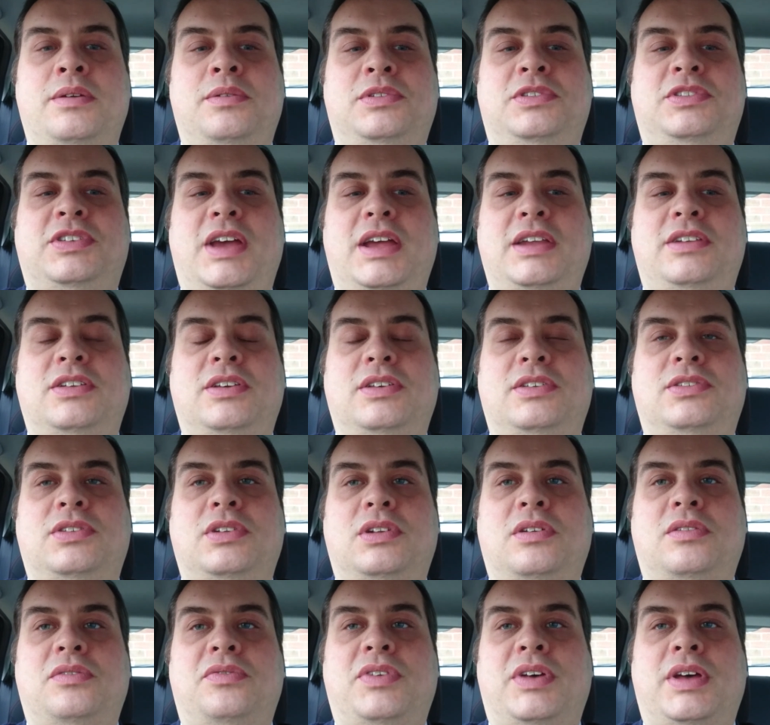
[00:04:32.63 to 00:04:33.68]
say to
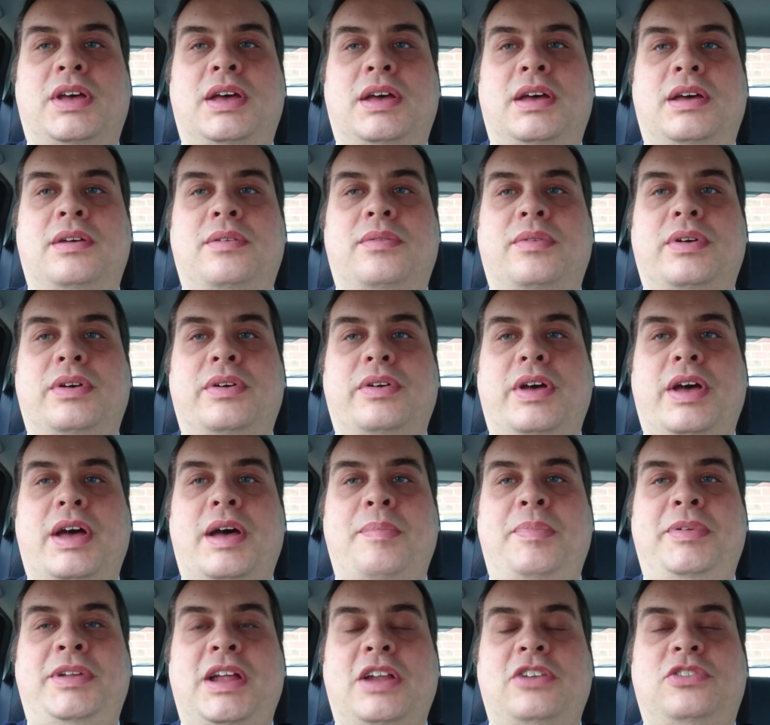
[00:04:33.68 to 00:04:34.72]
sort of
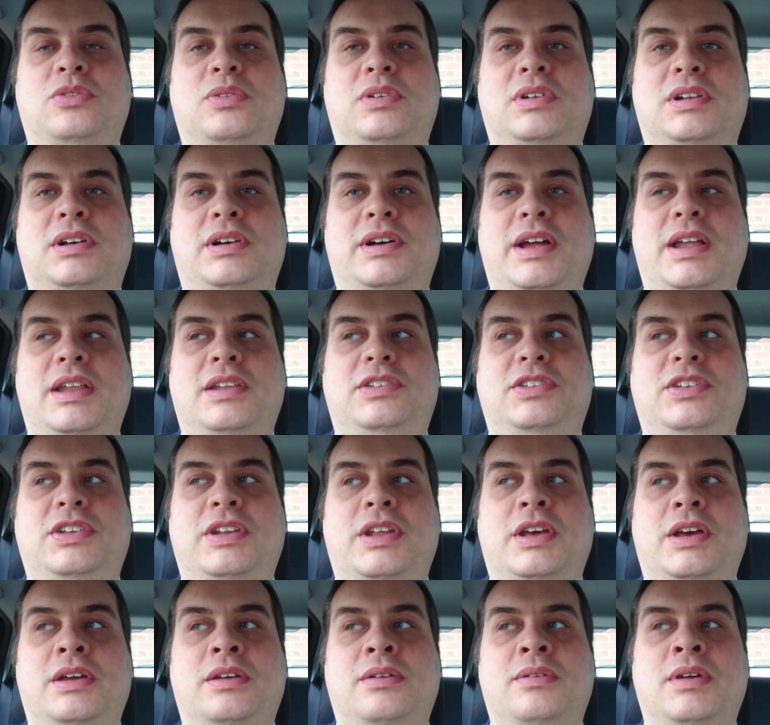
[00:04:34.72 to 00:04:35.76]
potential clients,
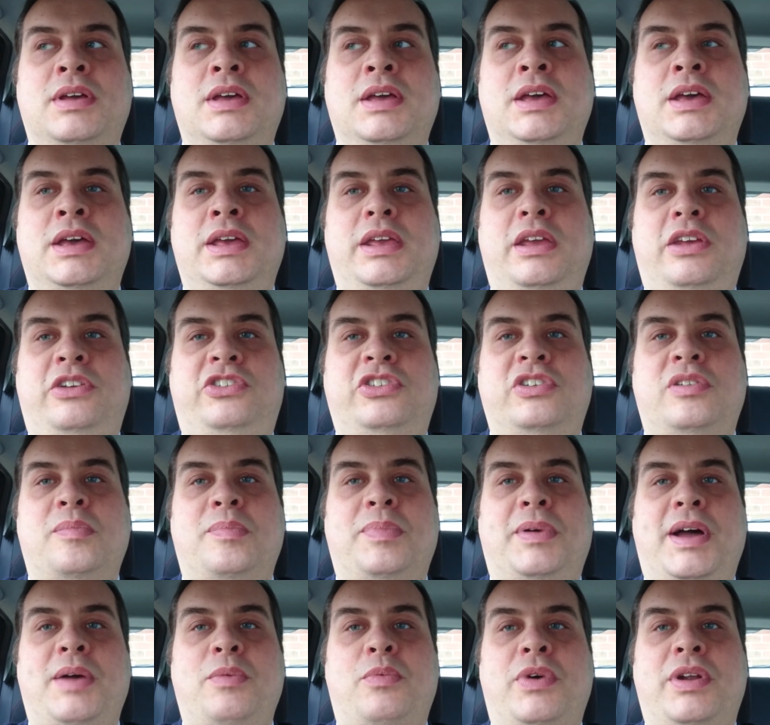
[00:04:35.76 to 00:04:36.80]
you
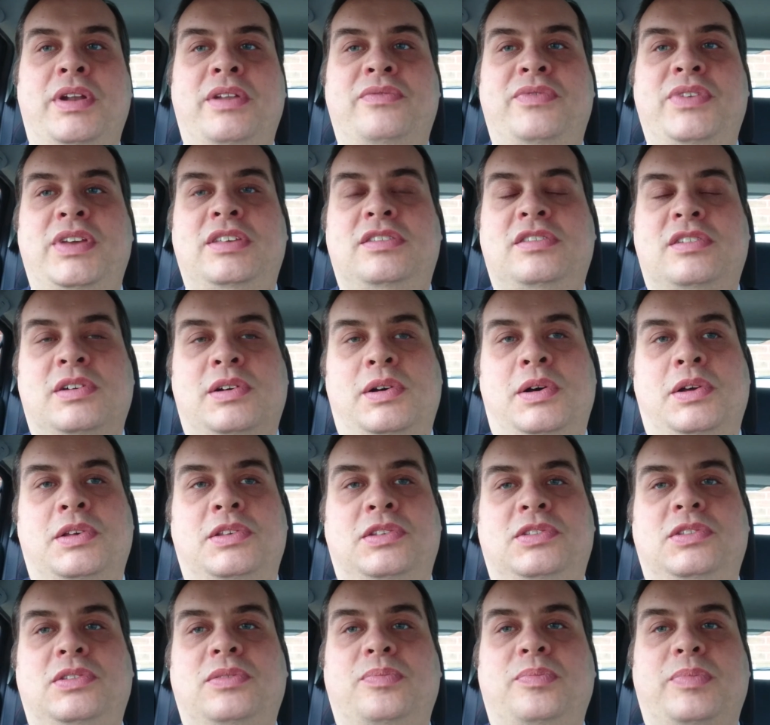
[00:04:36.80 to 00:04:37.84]
shouldn't buy one of these
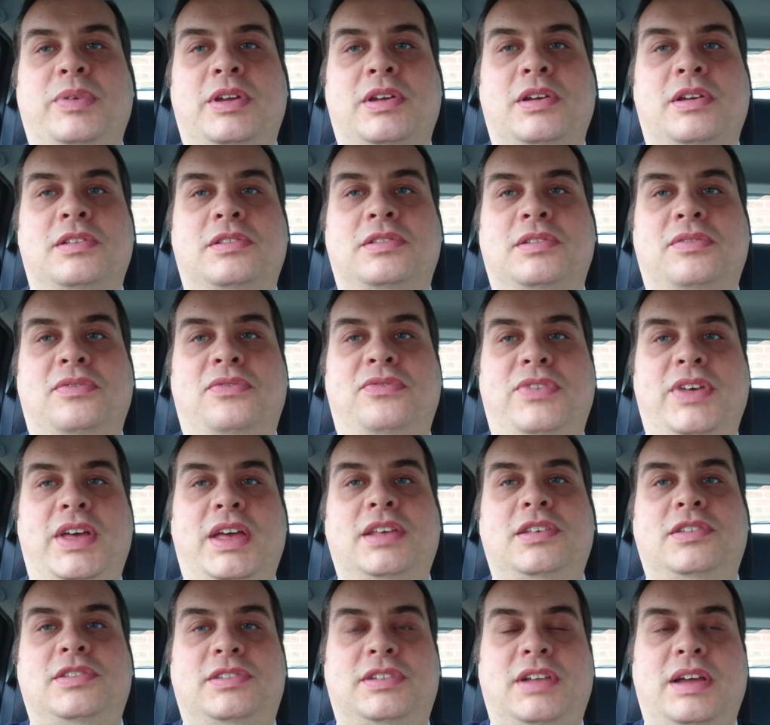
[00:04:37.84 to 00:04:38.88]
cars because of
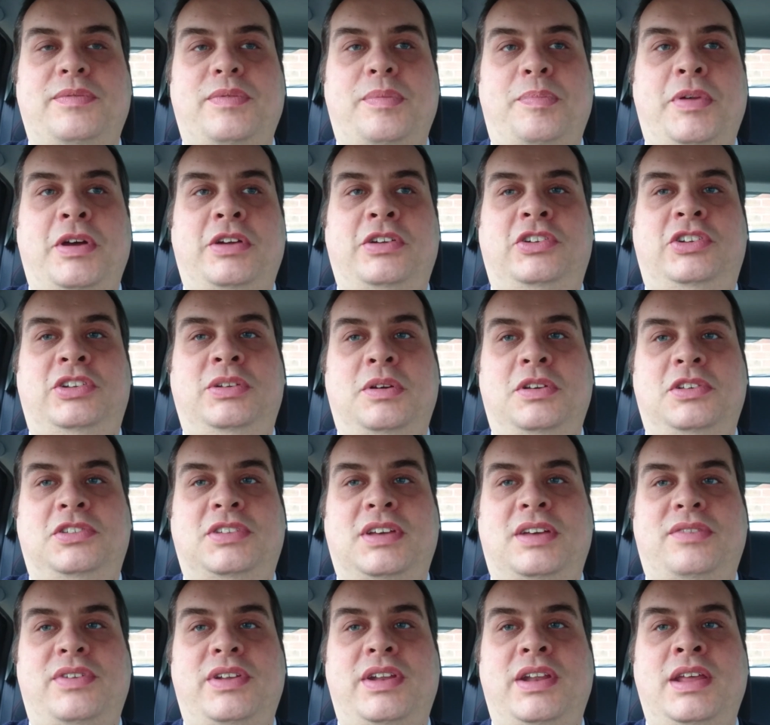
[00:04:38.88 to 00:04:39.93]
this, like the Polo
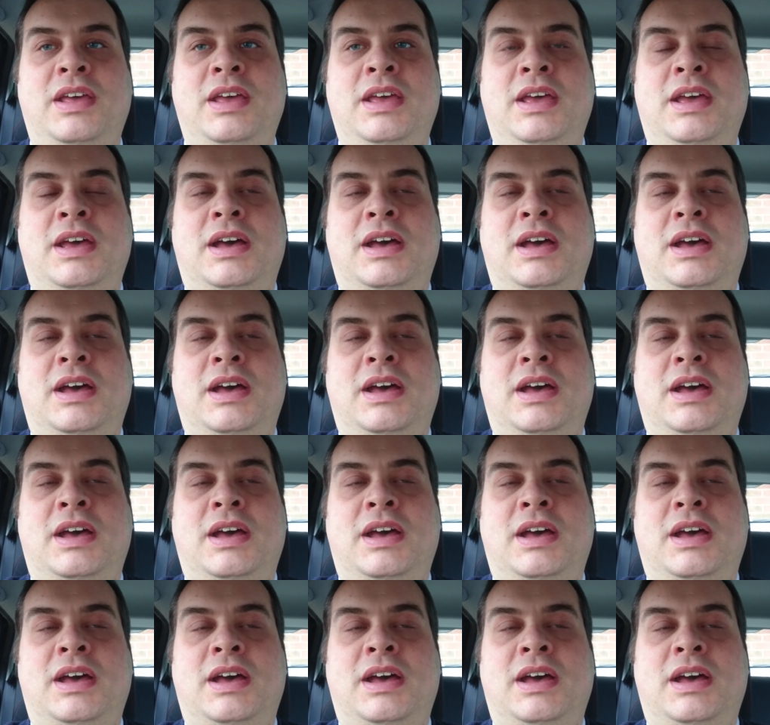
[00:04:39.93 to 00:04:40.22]
207.